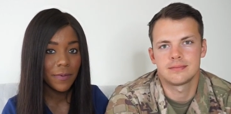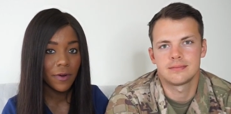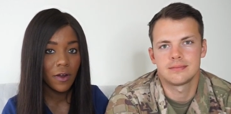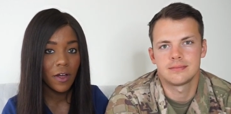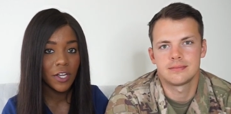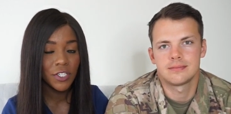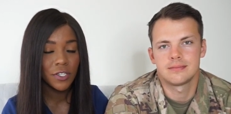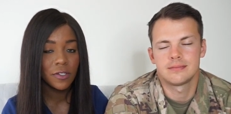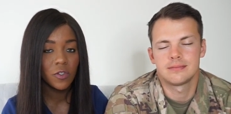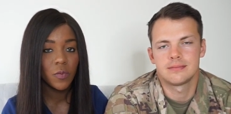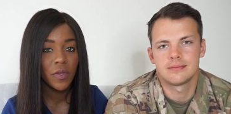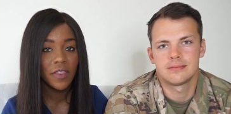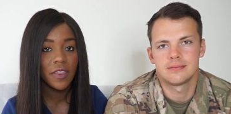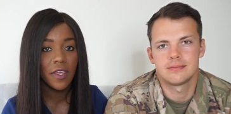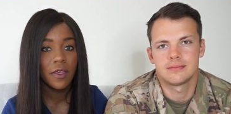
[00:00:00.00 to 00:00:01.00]

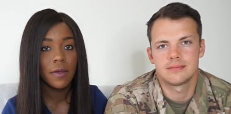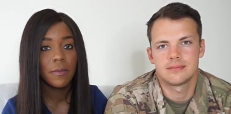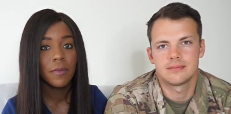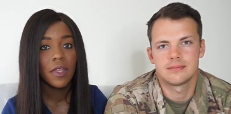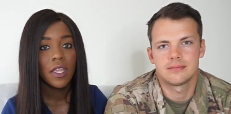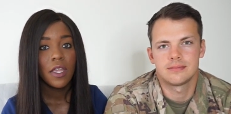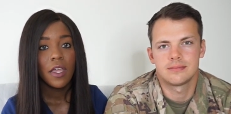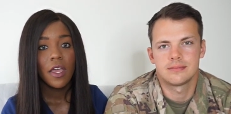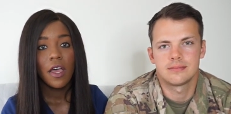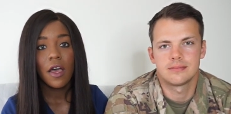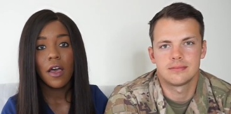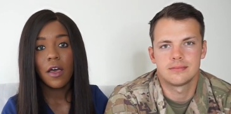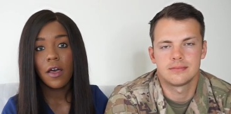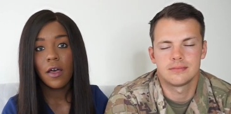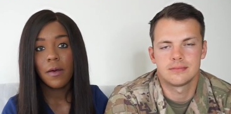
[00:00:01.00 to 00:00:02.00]
Speaker 1: precautions with them?
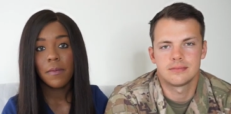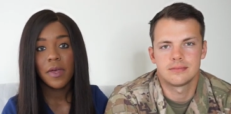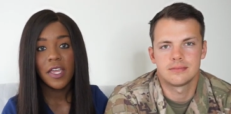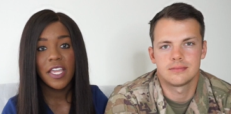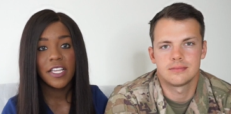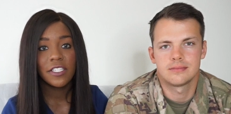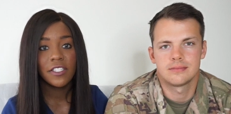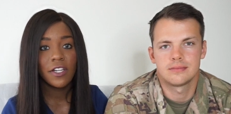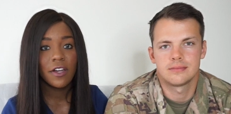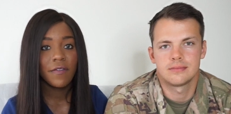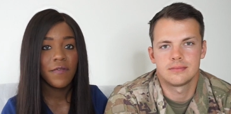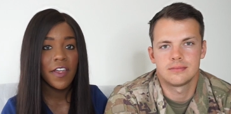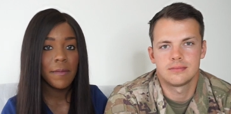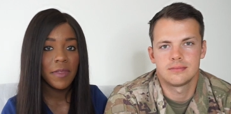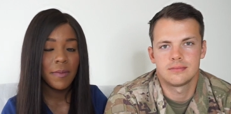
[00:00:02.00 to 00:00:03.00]
Is
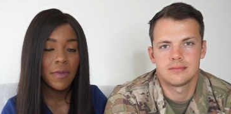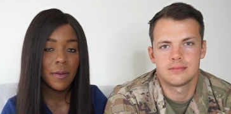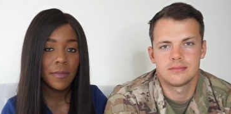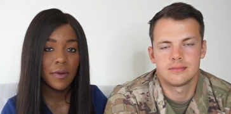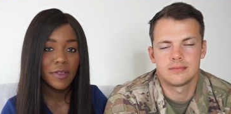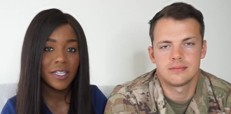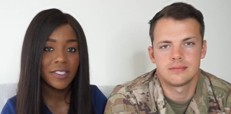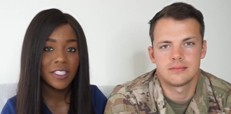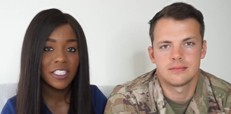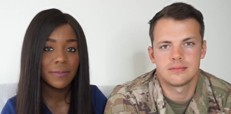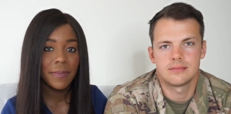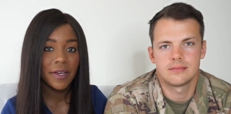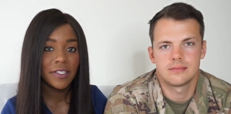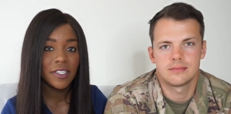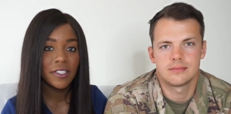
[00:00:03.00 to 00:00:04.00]
there a family member that's
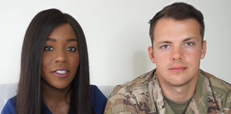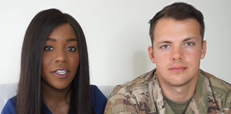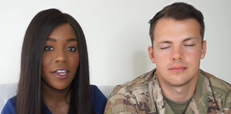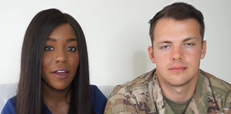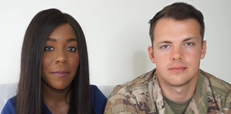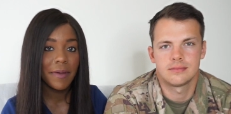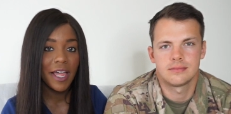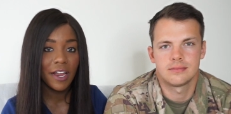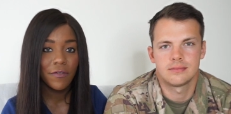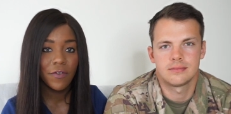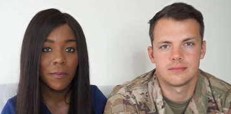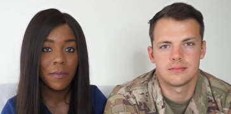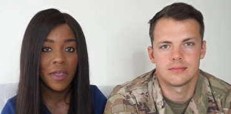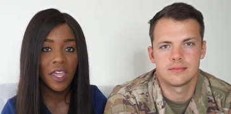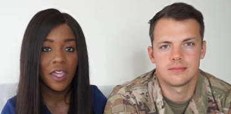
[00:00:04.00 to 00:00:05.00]
expecting to hear back
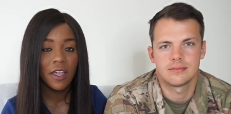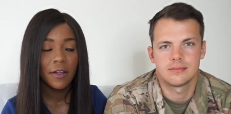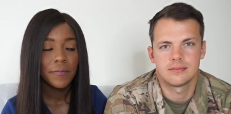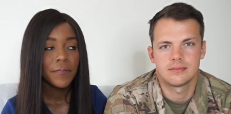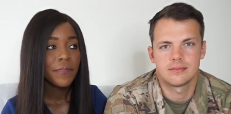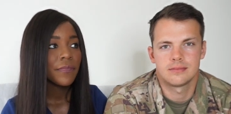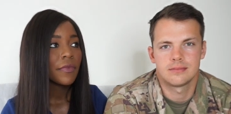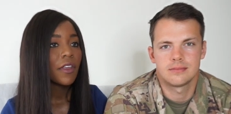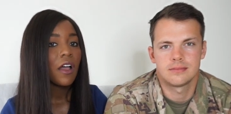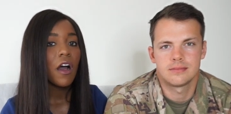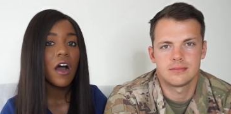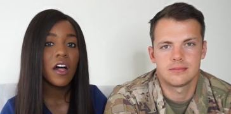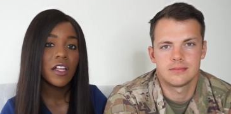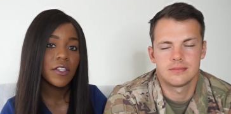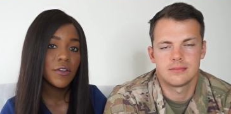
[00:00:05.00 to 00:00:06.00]
from me?
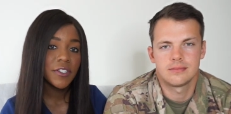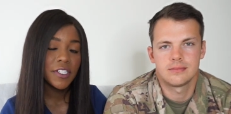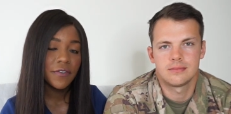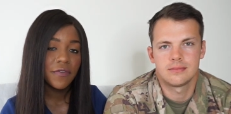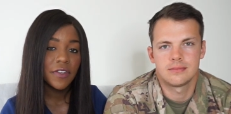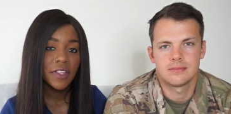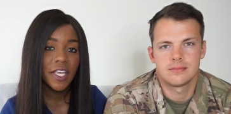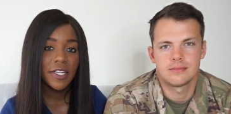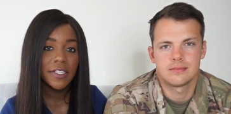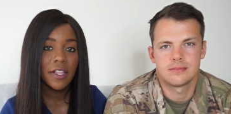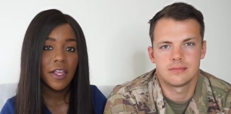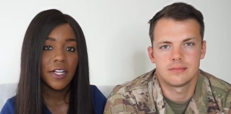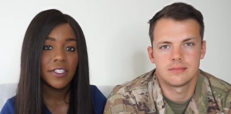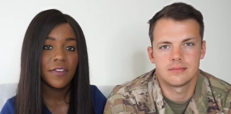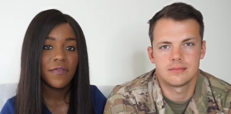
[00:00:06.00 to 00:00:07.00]
All of those different things
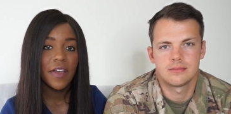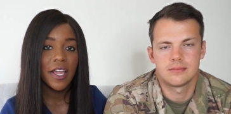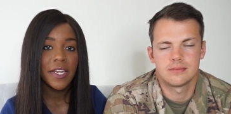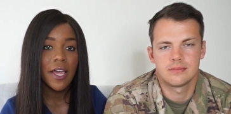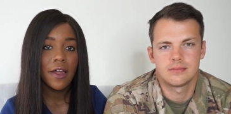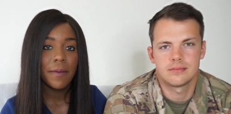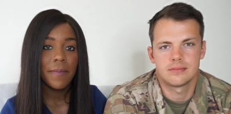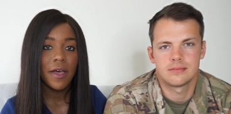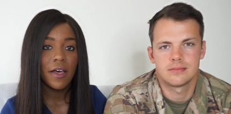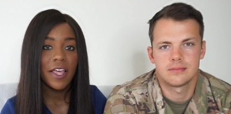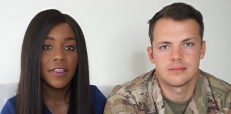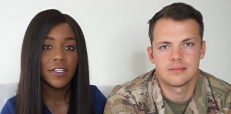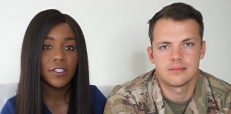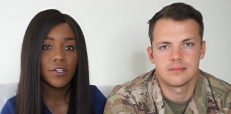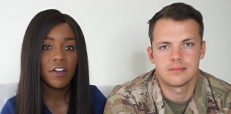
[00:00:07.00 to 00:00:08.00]
I like to find out about
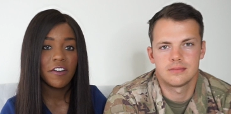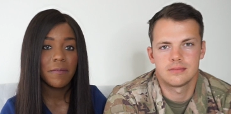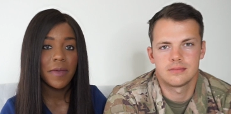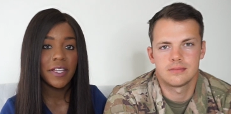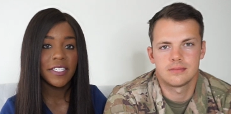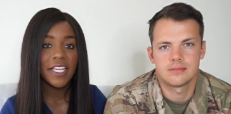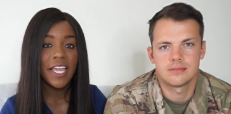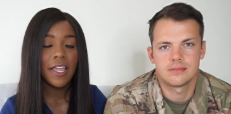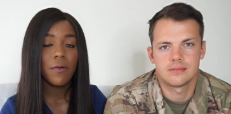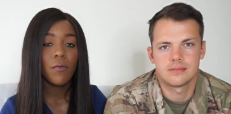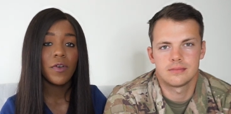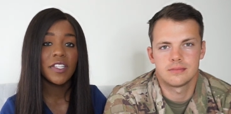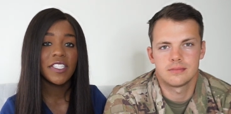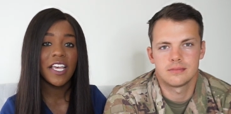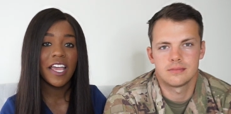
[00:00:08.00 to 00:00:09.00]
at the start of my day.
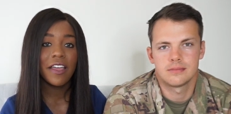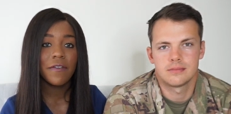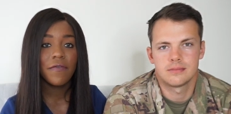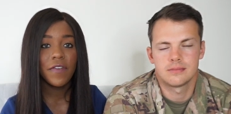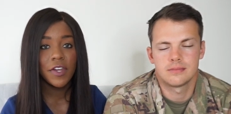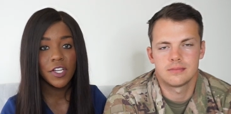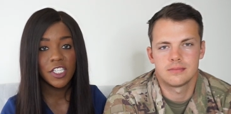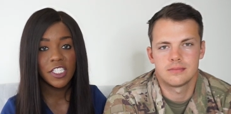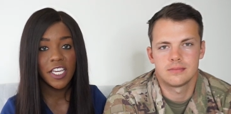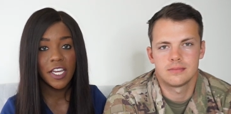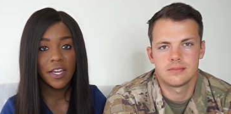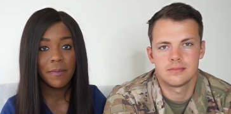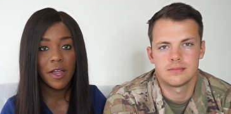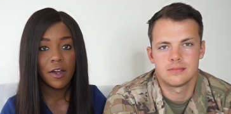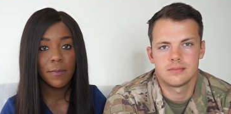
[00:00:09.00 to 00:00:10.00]
Once I have finished
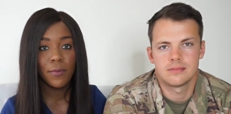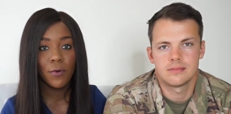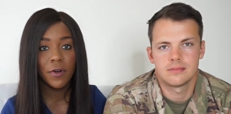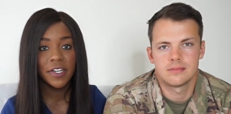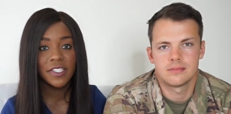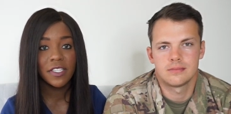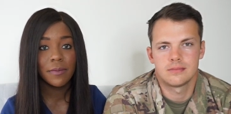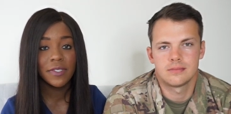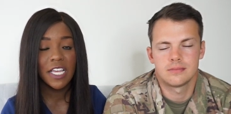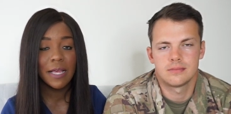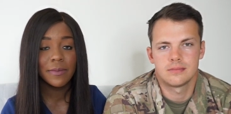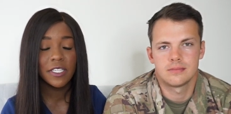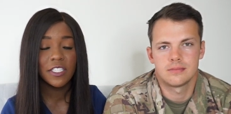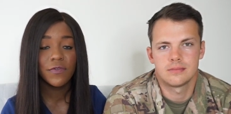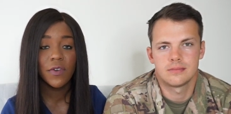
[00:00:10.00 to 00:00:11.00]
getting my report,
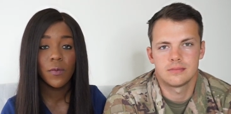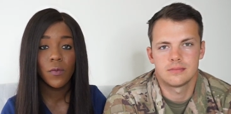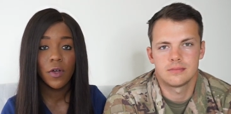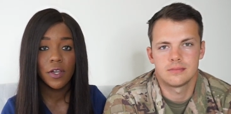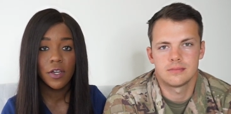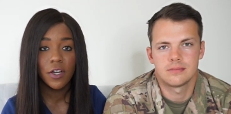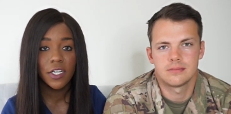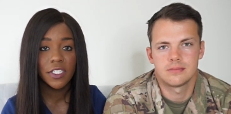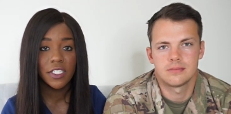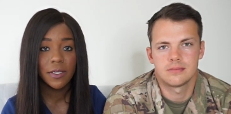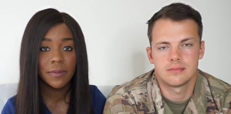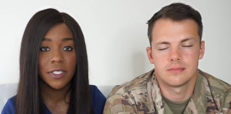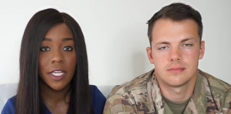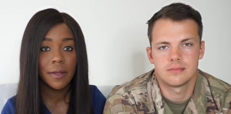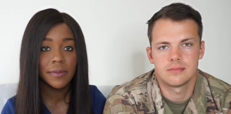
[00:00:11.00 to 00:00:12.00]
sometimes it's from one nurse,
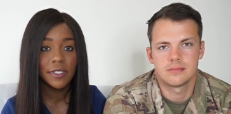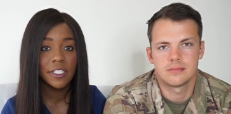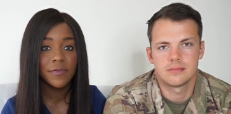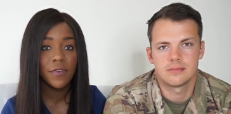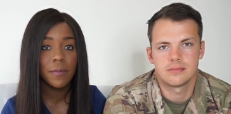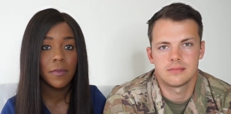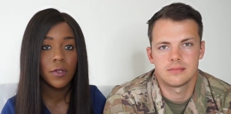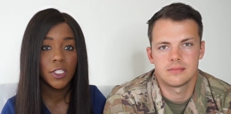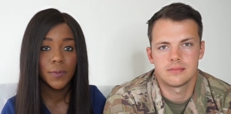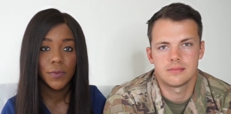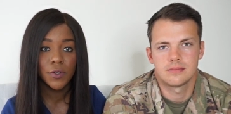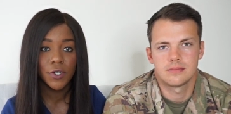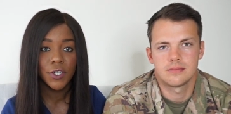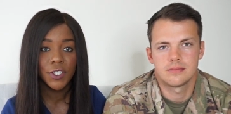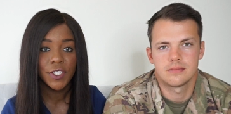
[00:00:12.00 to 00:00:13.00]
sometimes it's from
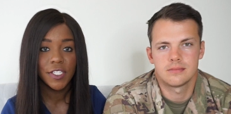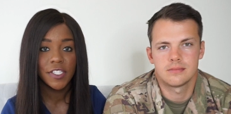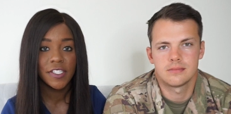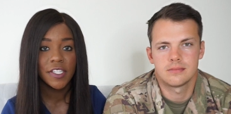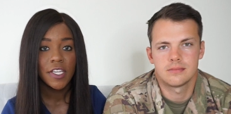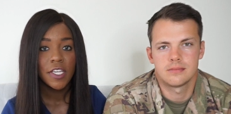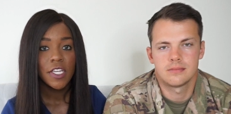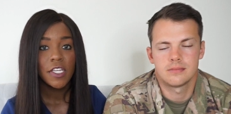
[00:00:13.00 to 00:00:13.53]
multiple nurses.